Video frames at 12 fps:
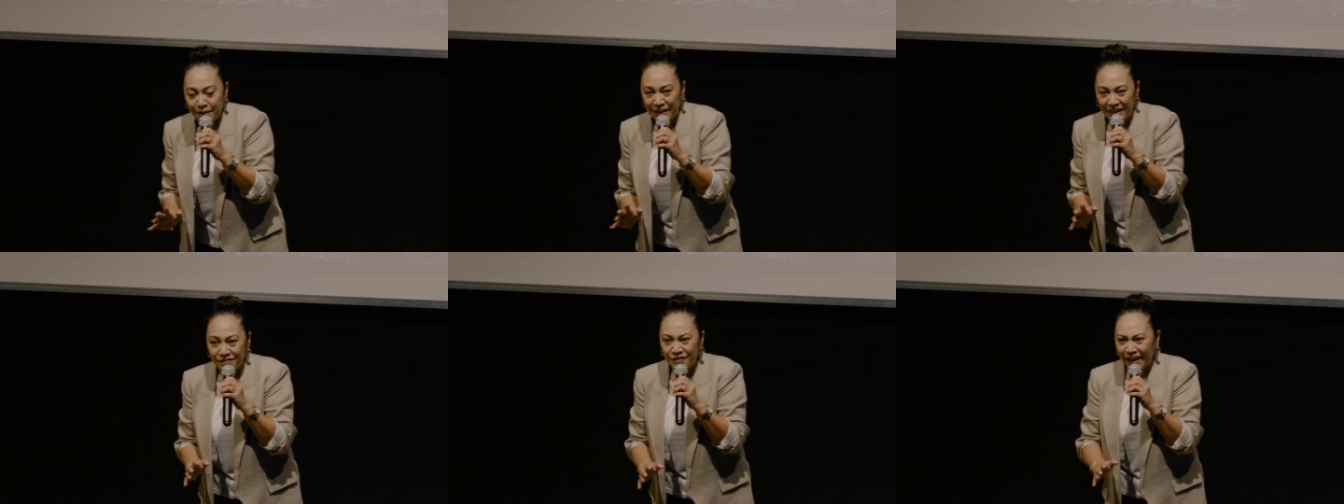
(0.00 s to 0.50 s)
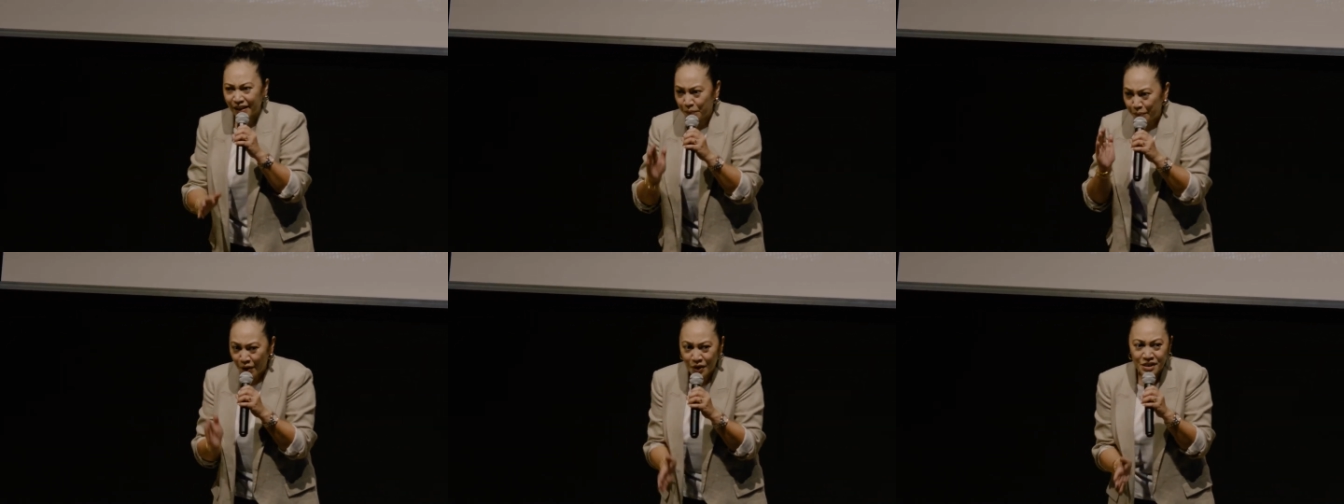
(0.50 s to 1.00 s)
In fact, the
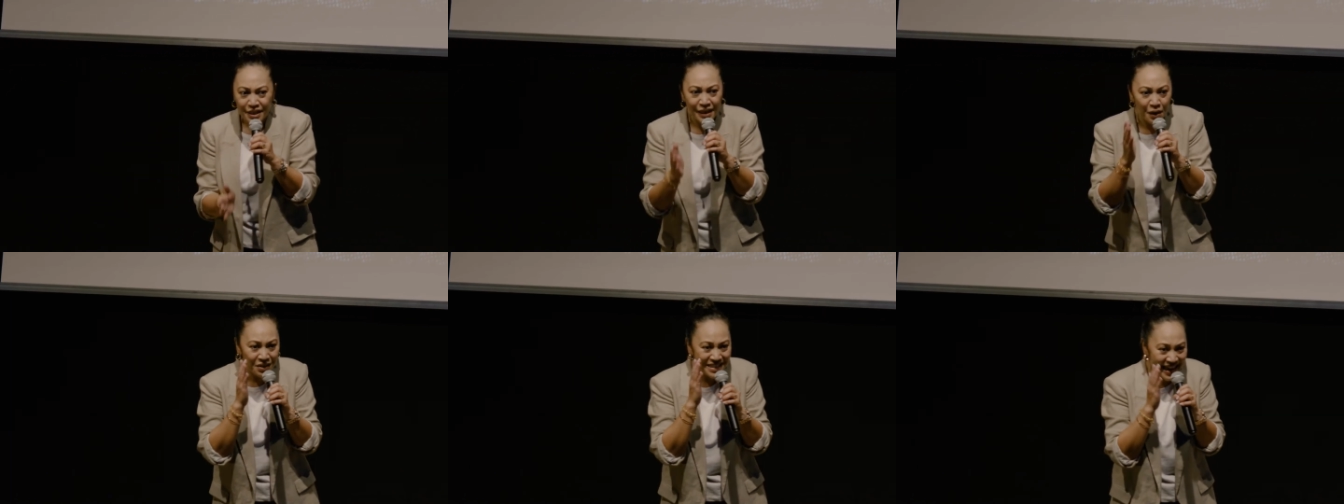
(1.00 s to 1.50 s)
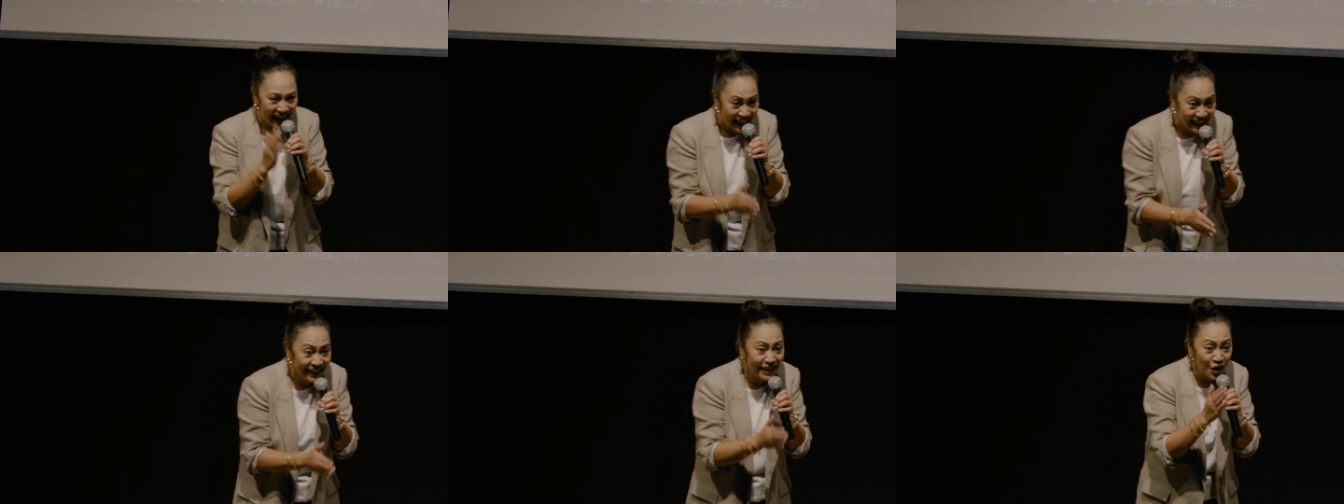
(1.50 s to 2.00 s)
person that was
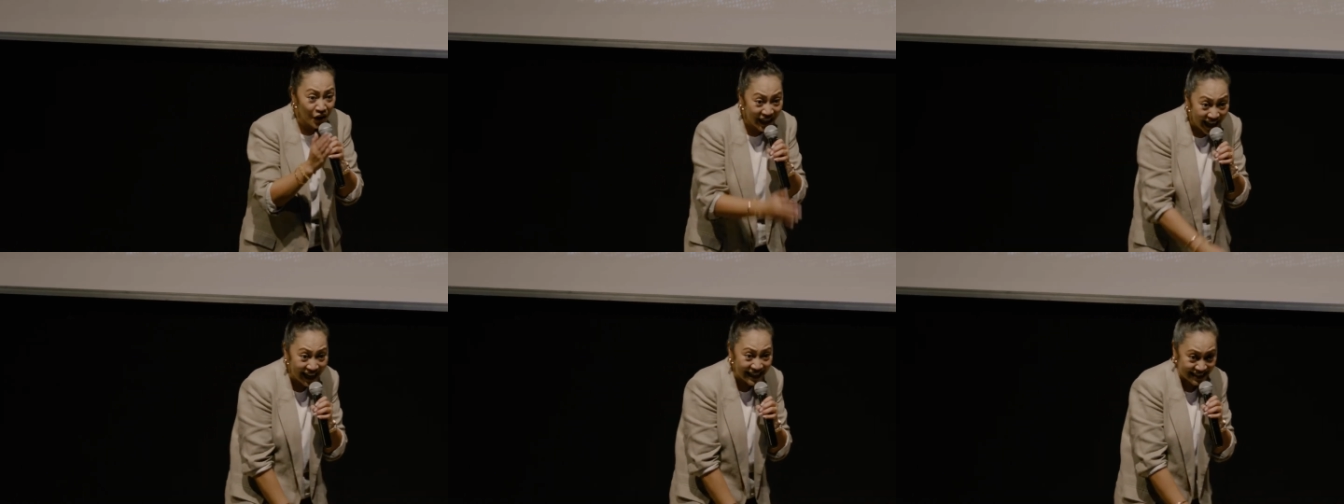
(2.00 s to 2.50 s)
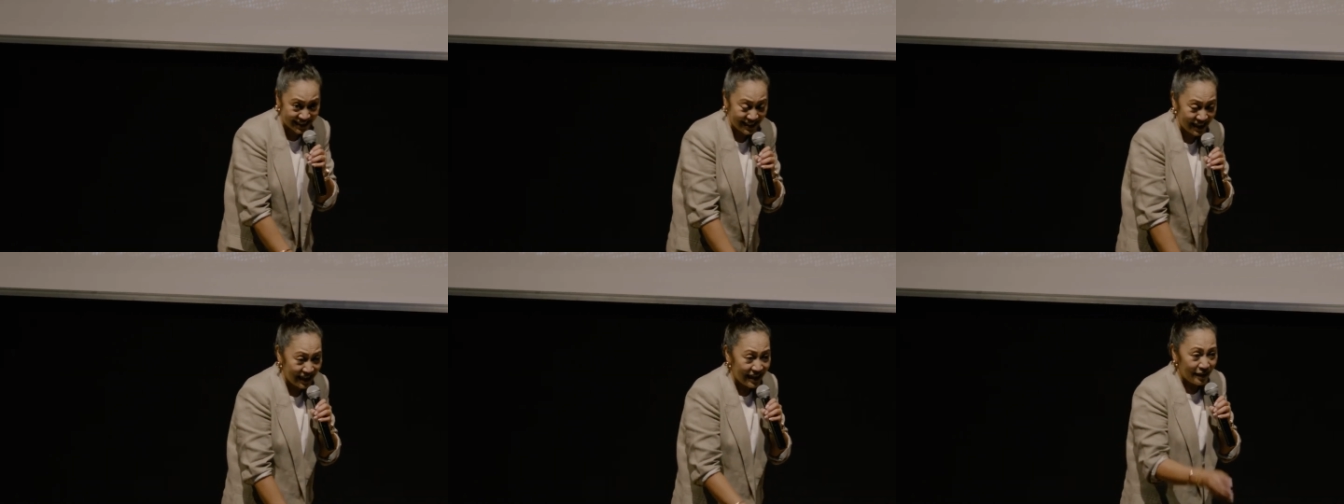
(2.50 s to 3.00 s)
handling her case,
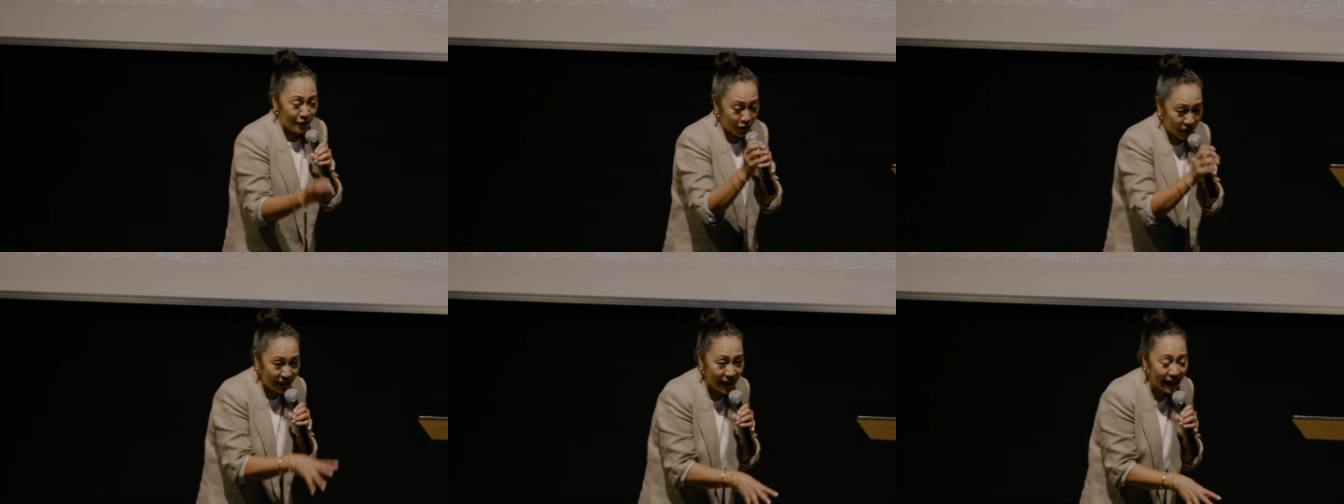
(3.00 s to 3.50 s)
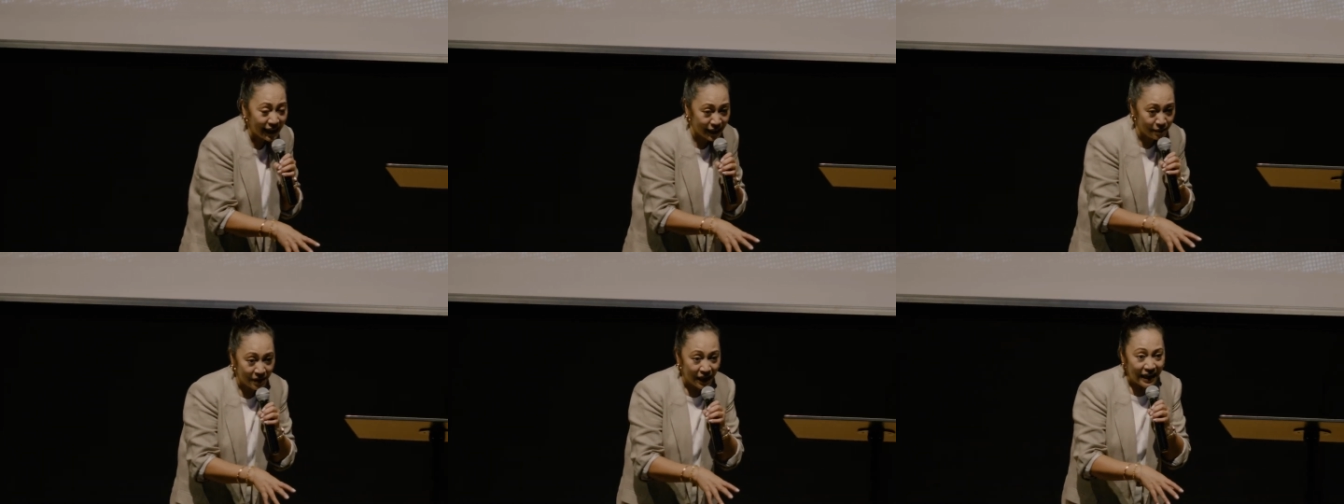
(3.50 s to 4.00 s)
her
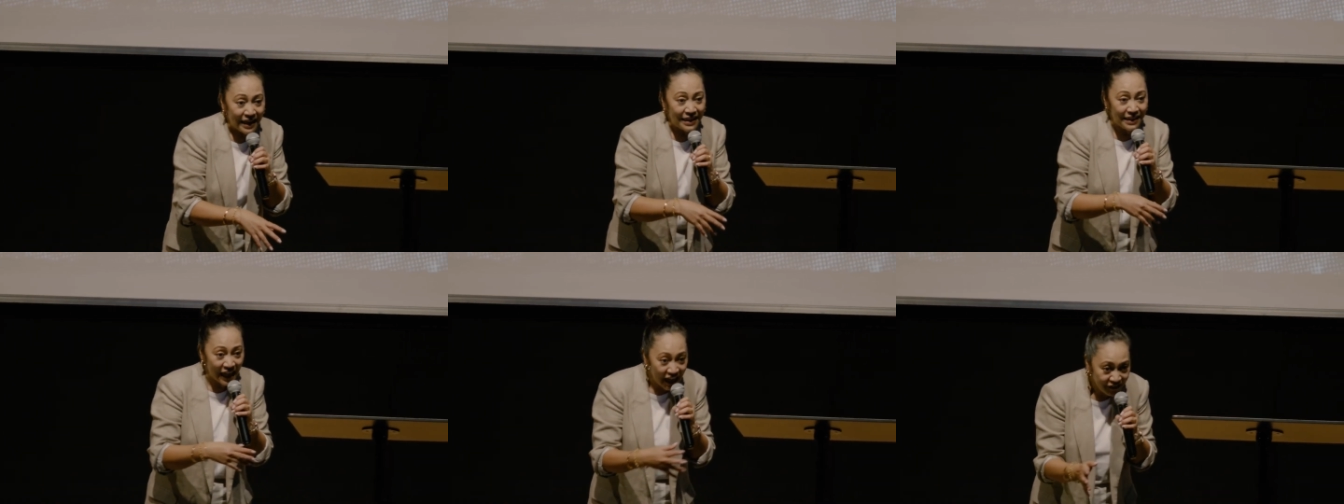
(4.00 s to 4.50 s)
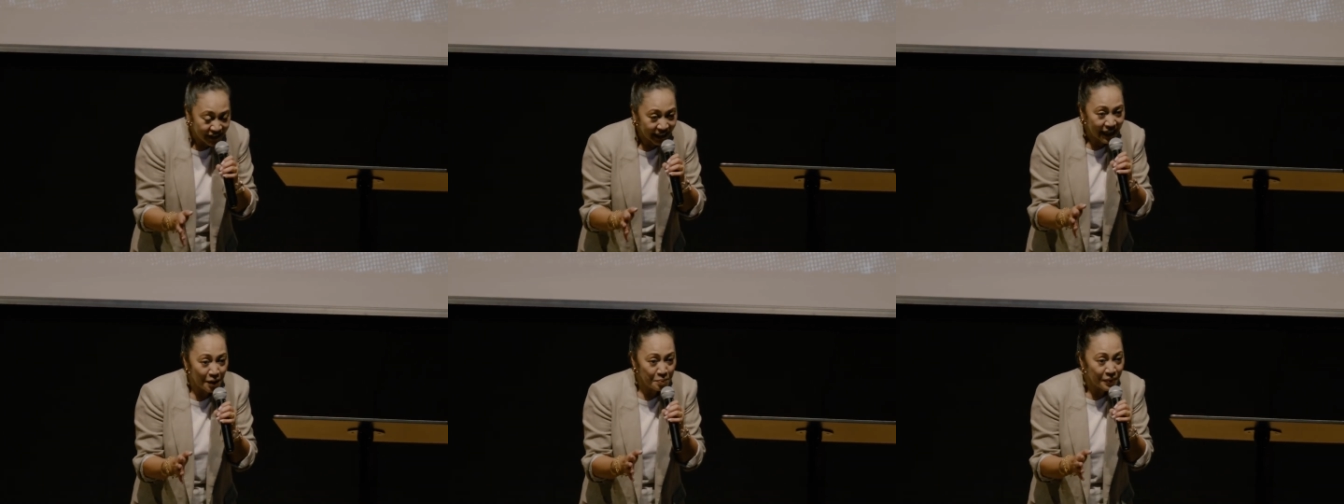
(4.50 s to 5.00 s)
claim, left the
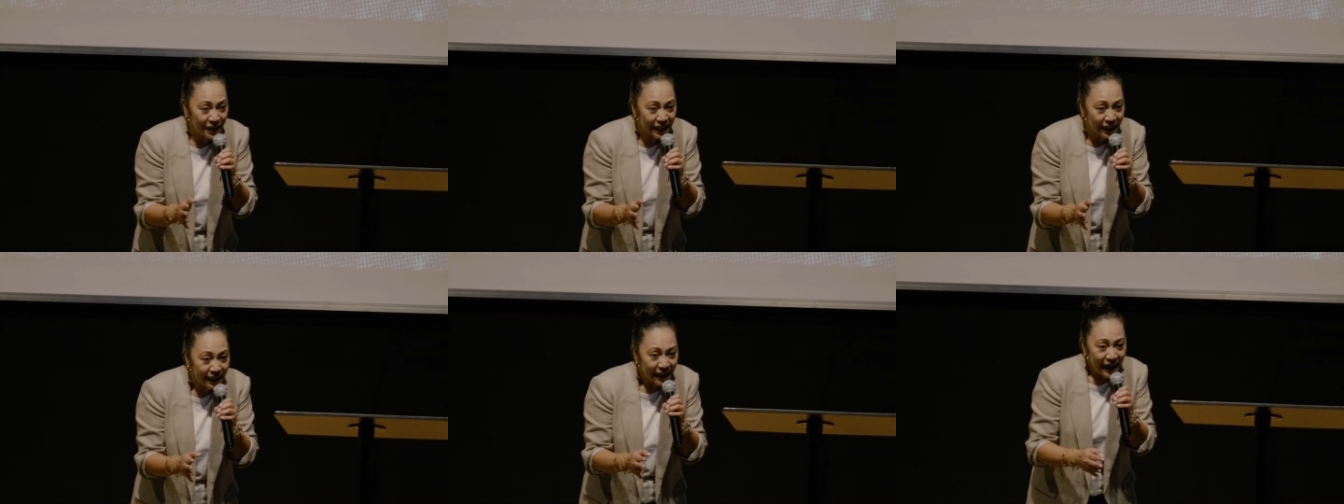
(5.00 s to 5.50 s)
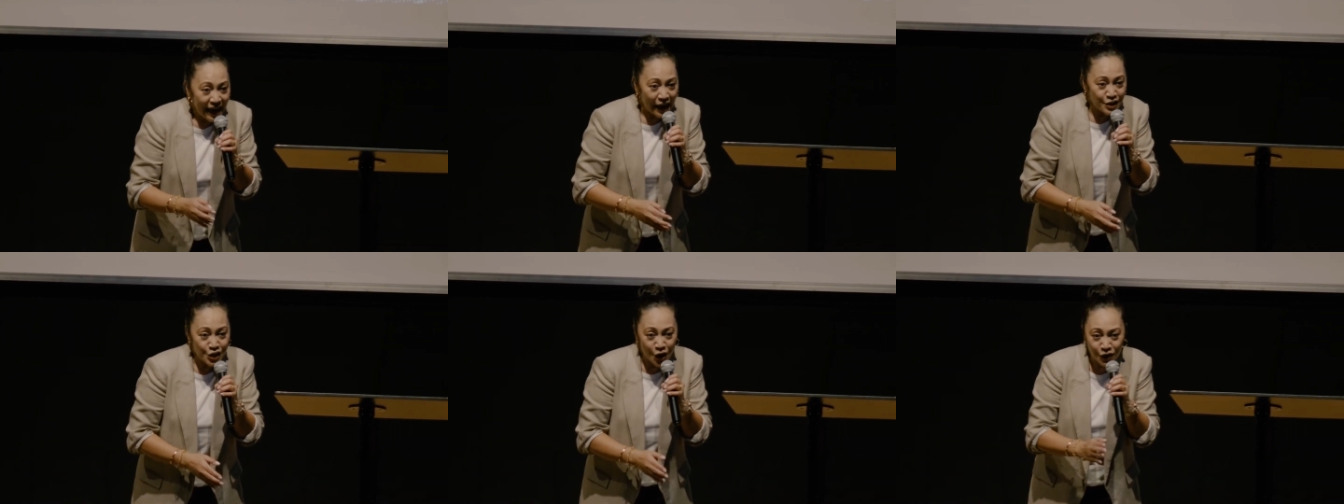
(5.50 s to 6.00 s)
company, and
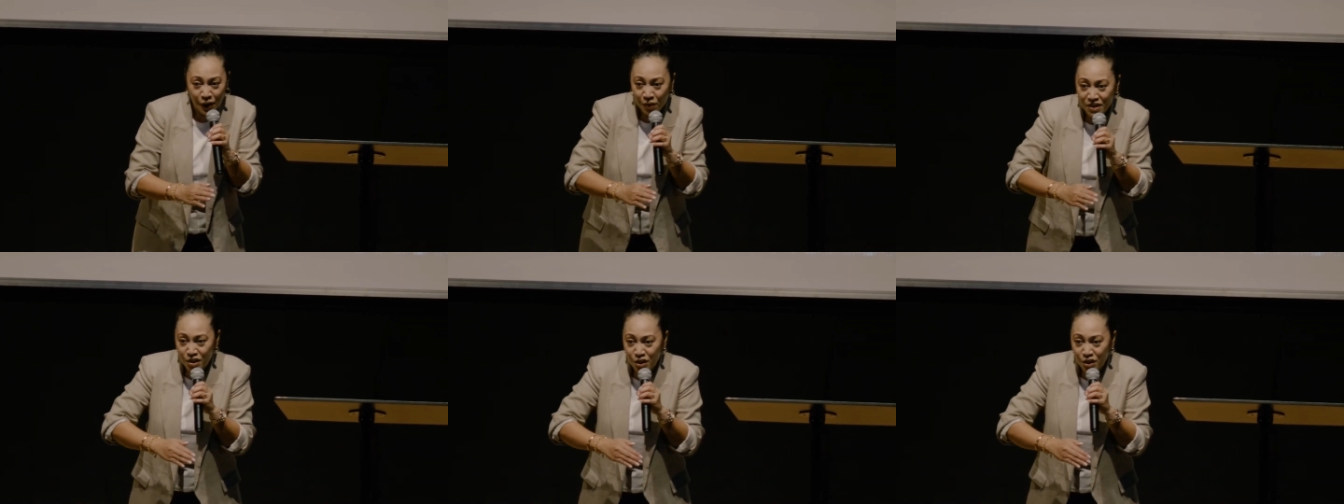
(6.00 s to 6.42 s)
so there was